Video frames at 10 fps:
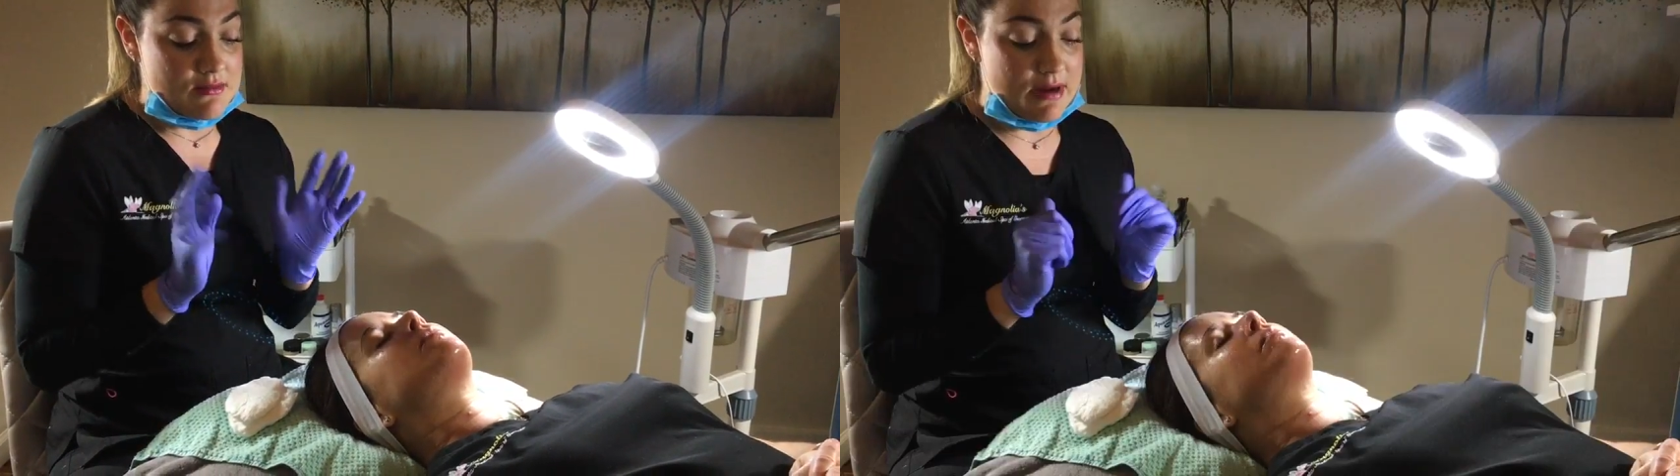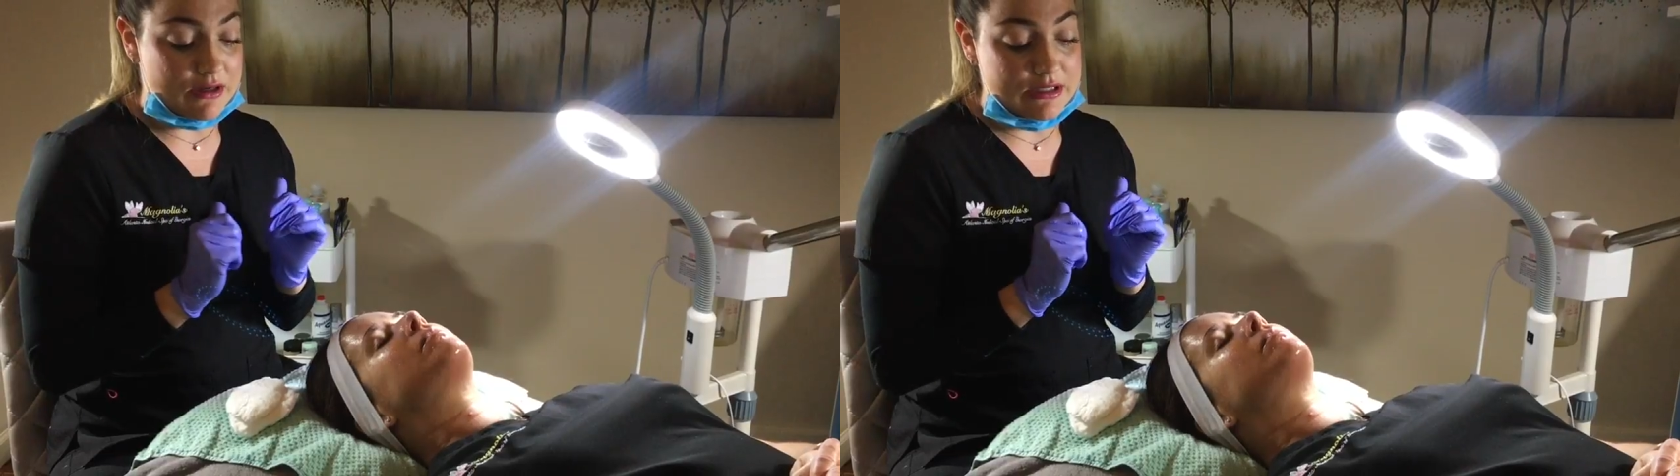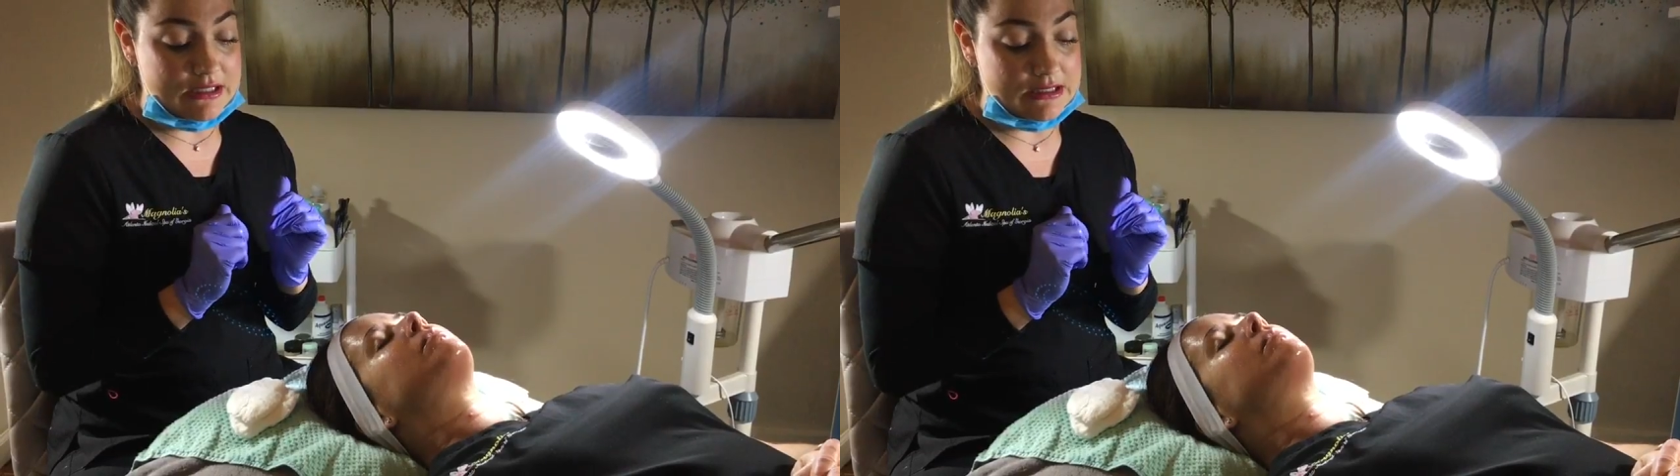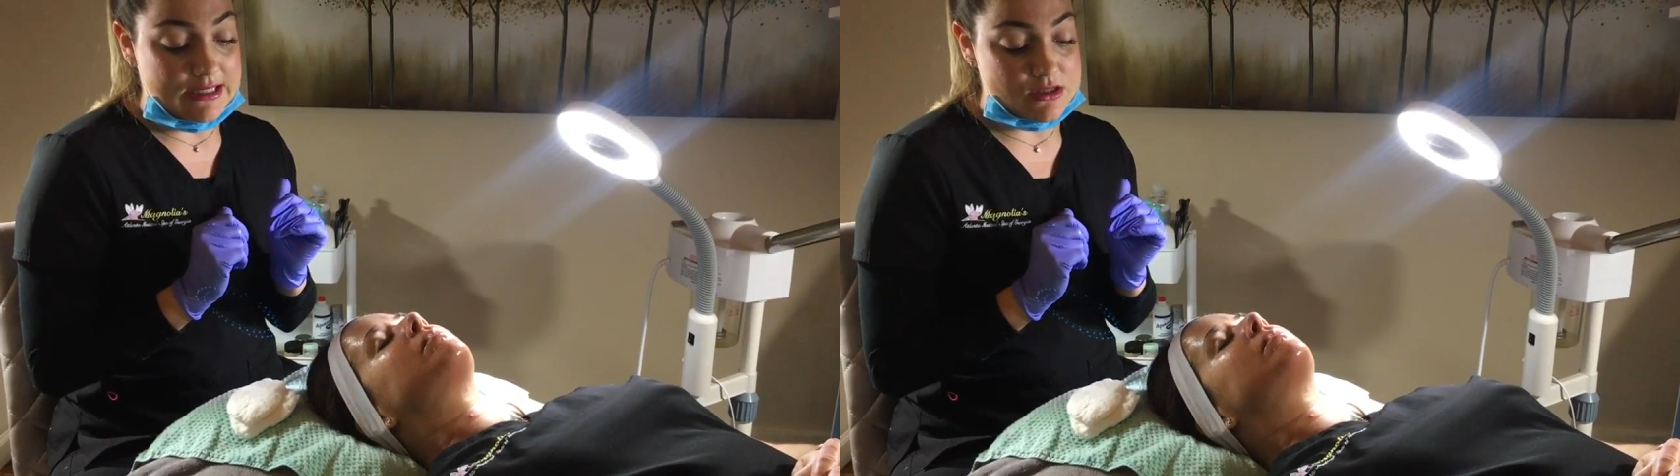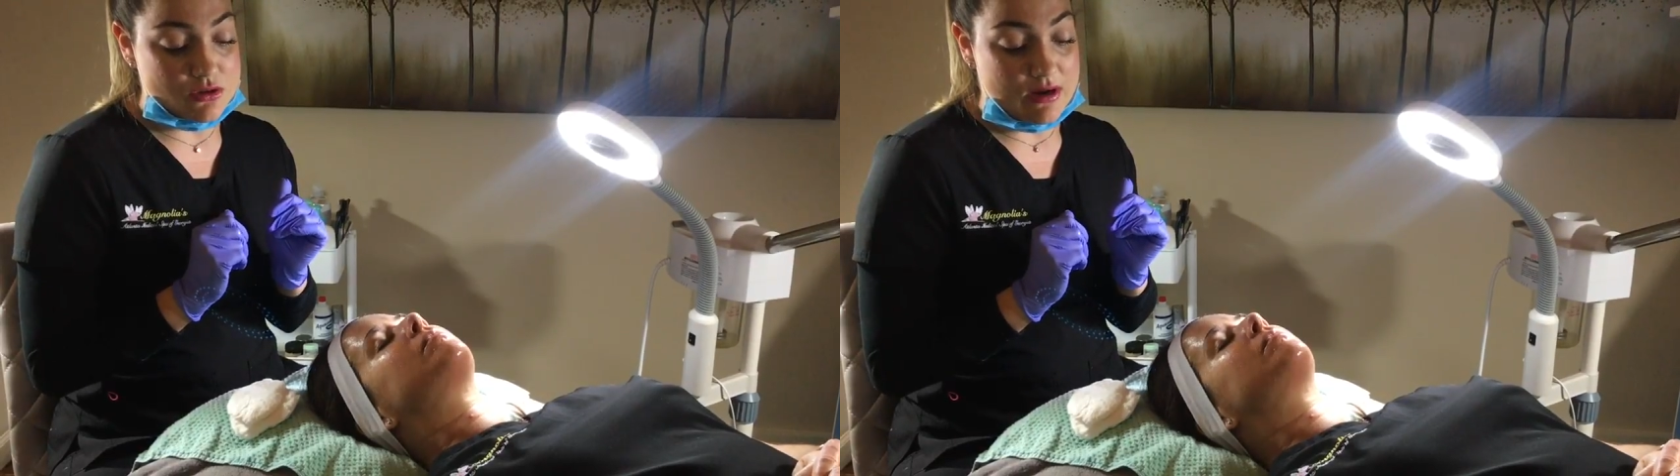
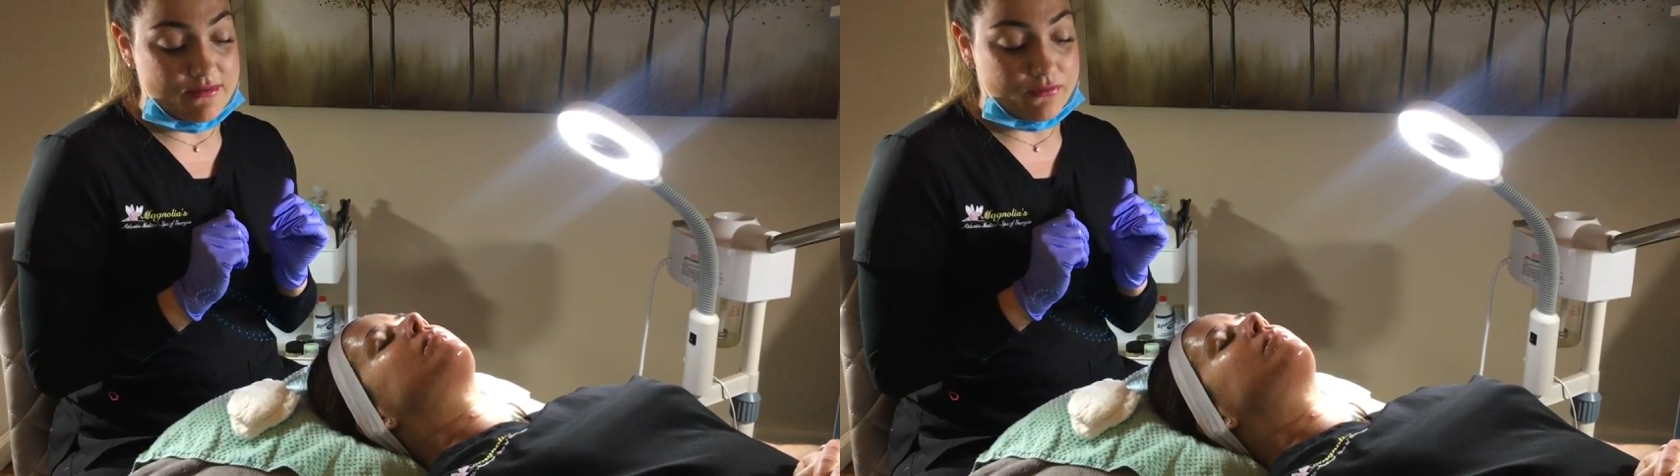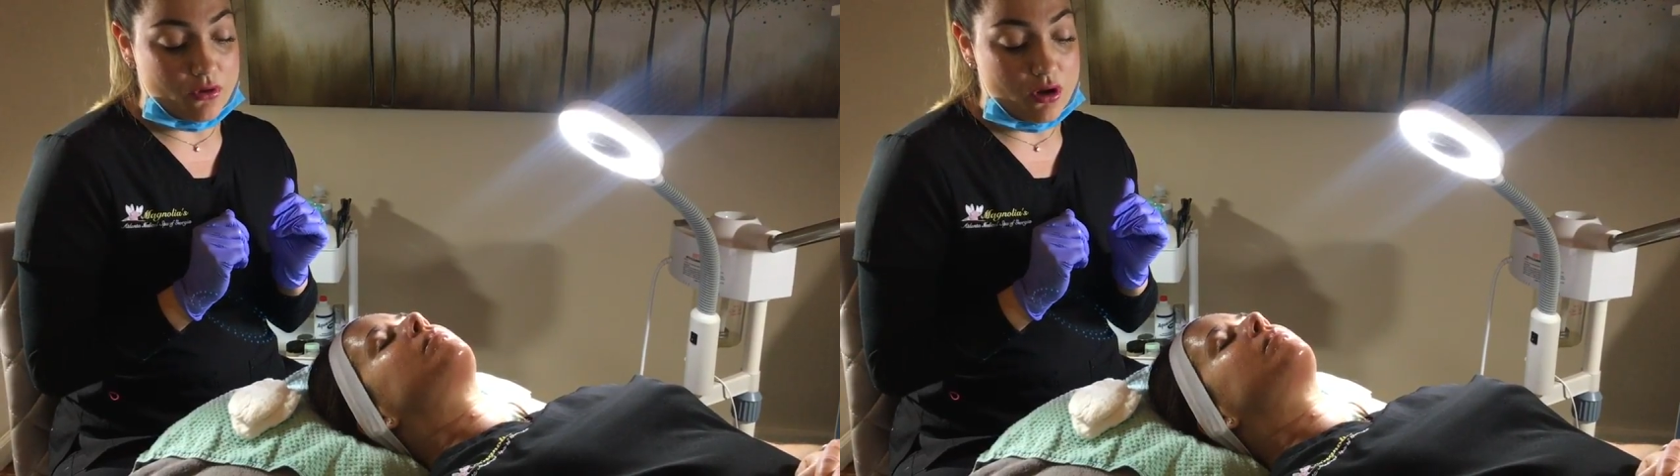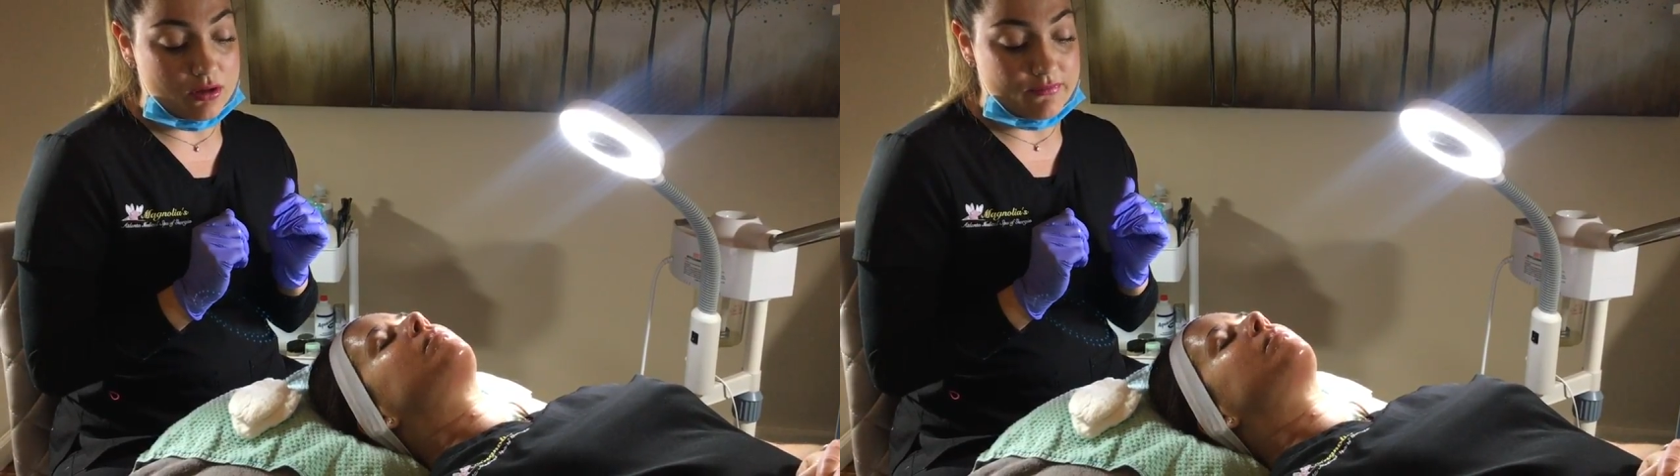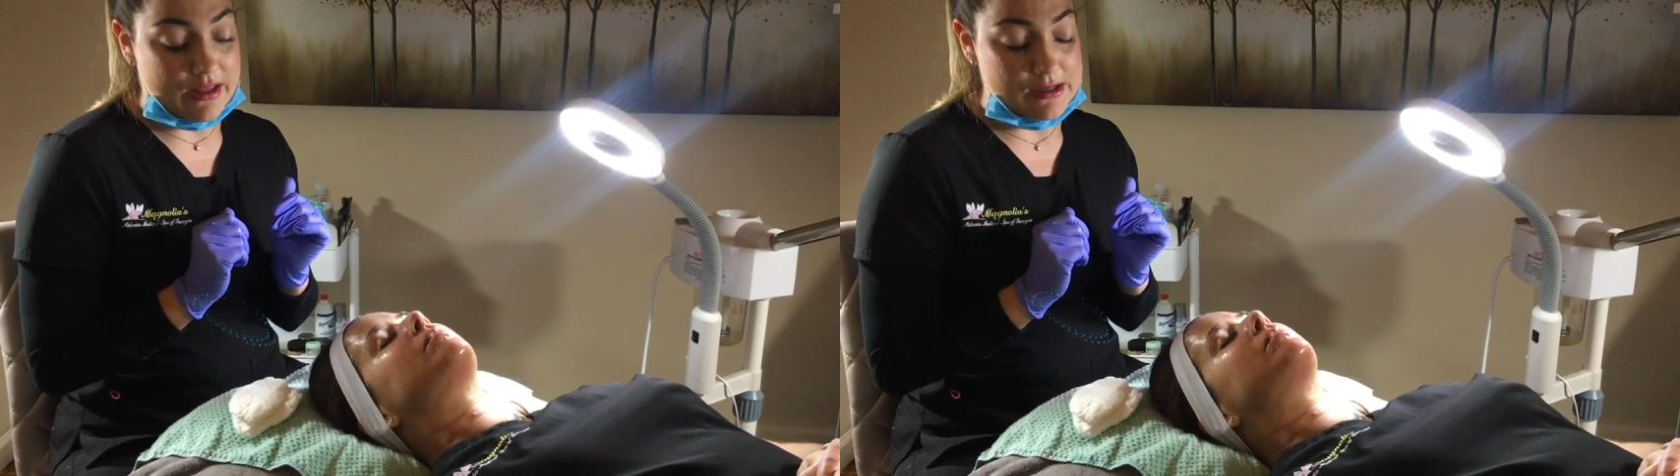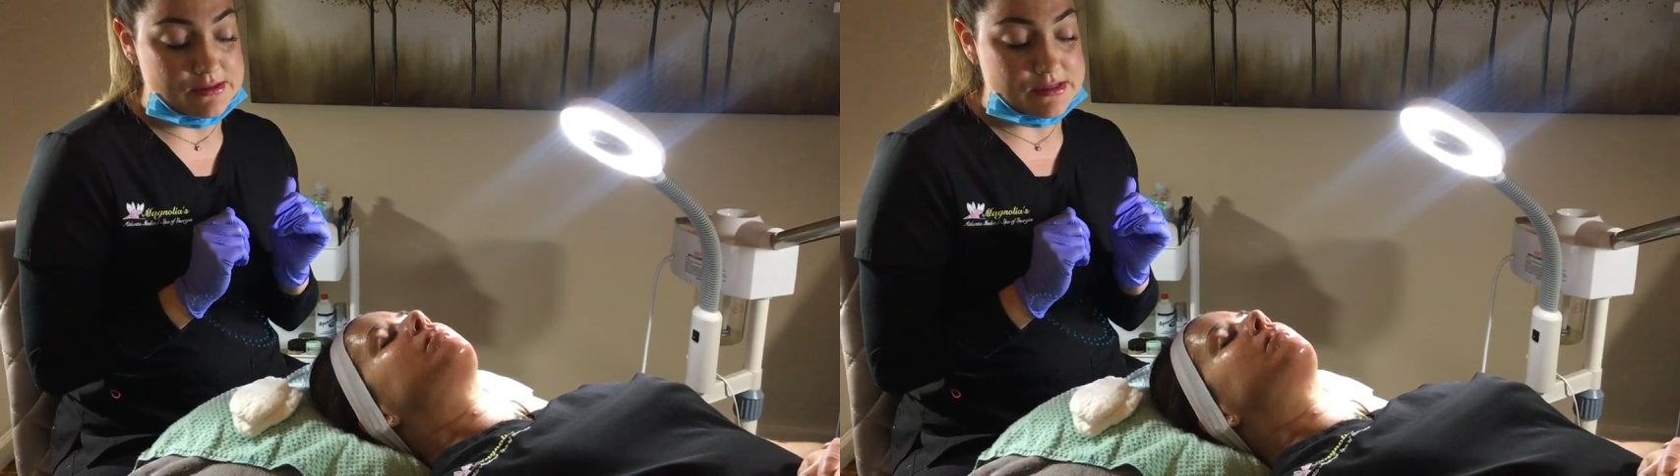microneedling is great for all of
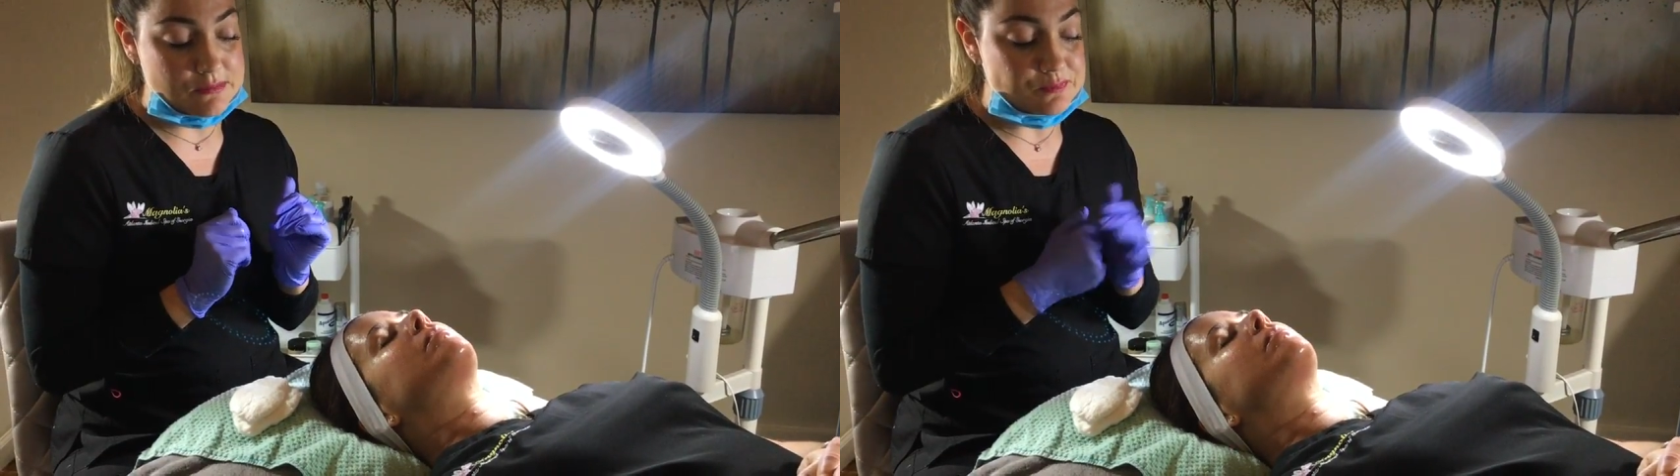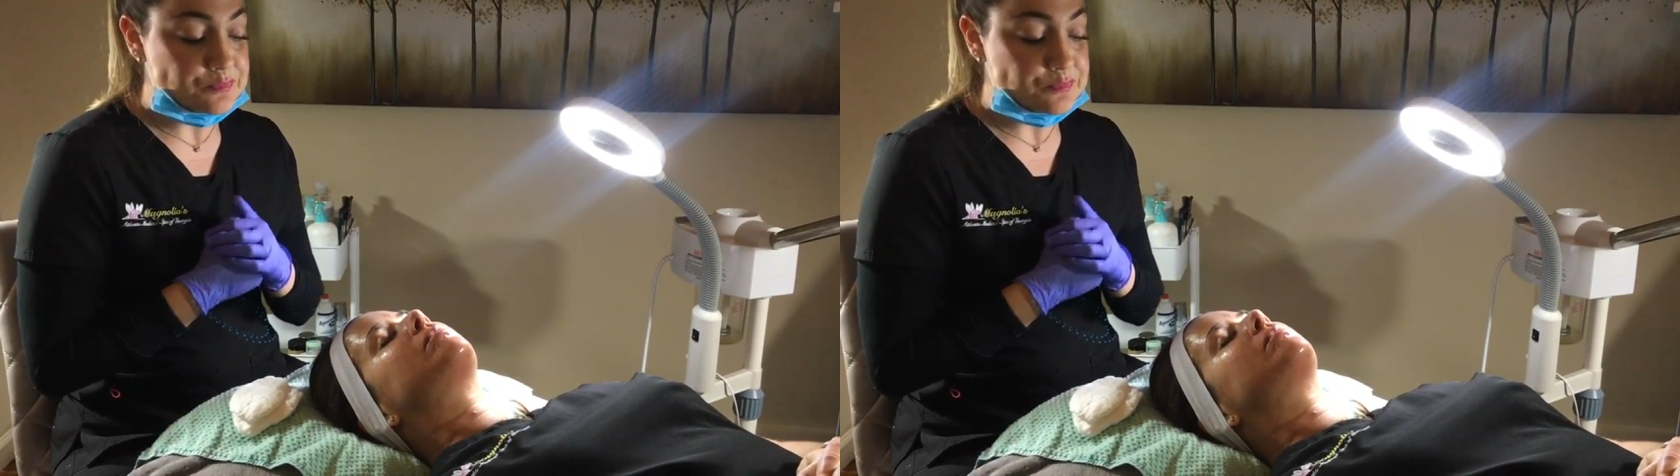those.